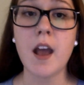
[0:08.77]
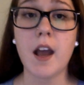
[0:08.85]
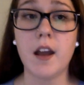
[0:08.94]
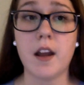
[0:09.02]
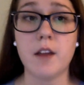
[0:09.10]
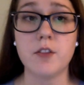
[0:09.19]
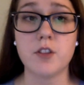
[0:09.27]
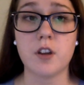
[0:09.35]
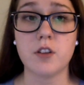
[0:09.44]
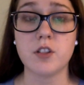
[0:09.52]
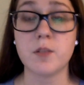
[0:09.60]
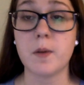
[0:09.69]
and how it
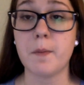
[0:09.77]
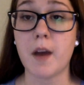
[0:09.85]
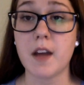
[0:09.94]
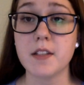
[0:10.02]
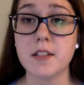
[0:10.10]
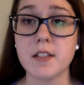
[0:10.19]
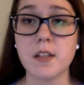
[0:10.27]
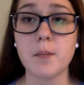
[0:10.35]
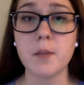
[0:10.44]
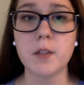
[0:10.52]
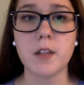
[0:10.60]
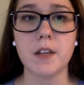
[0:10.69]
challenged my biases and
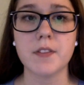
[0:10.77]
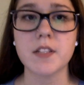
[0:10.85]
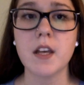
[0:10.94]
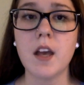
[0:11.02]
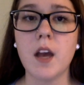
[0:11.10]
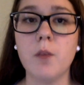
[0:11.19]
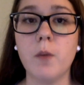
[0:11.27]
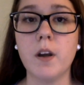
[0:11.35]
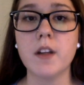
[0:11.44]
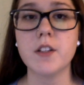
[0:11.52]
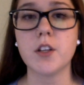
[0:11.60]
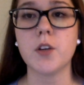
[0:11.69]
beliefs and what I
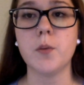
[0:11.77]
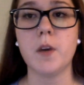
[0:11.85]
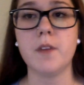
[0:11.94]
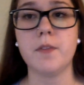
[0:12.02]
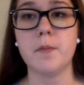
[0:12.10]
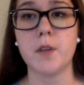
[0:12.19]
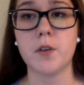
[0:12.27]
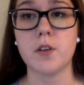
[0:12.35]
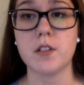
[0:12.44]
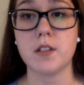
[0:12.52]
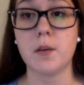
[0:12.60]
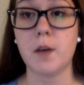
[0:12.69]
took away from the
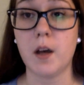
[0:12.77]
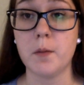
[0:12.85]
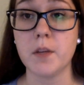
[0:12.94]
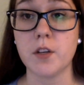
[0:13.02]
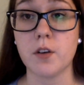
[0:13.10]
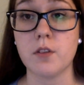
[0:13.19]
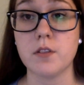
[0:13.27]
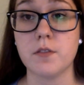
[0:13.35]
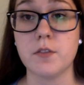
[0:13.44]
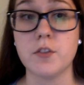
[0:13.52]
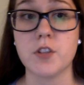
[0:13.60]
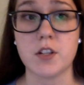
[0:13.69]
course that will help me grow as a
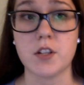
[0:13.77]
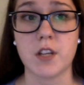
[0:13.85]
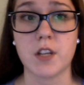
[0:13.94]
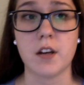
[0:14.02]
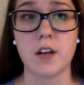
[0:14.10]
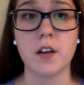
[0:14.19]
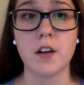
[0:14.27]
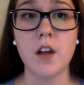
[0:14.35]
future educator.